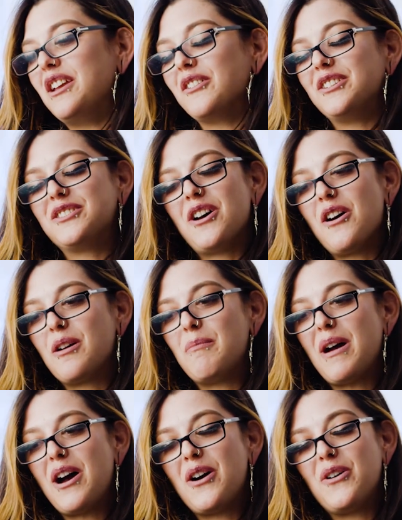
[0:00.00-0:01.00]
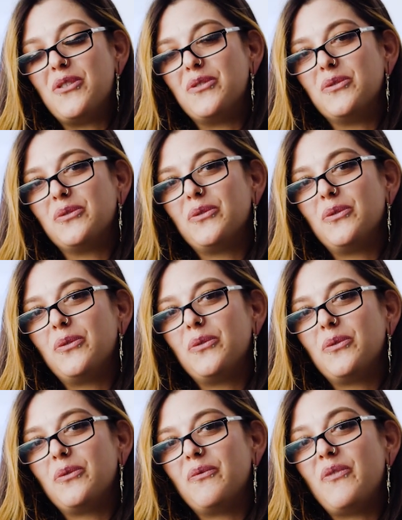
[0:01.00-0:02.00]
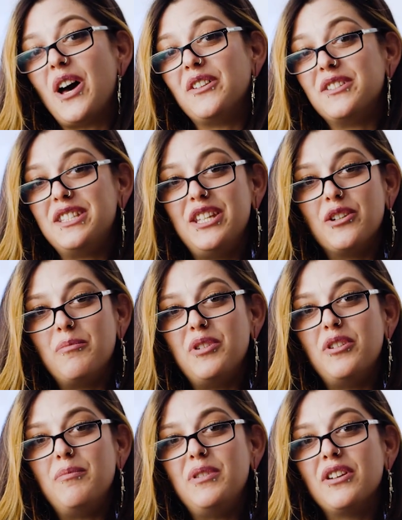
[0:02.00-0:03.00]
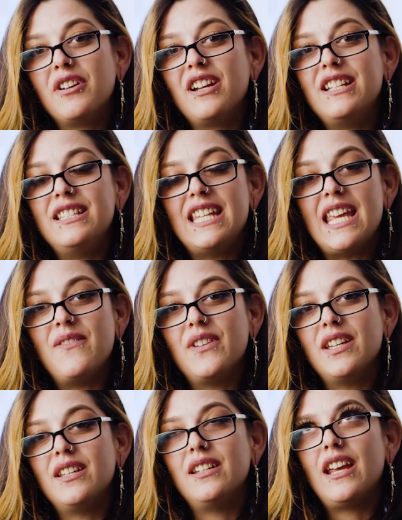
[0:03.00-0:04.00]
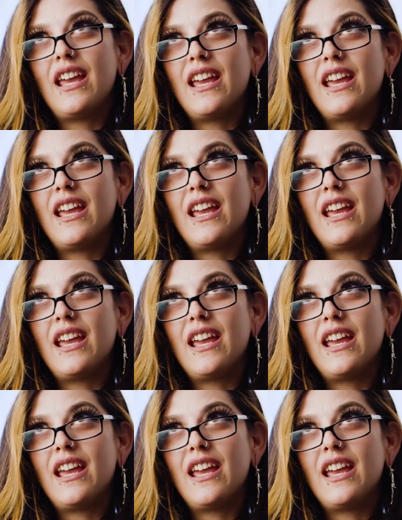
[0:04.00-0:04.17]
Here to talk about Valentino Beauty Pure and David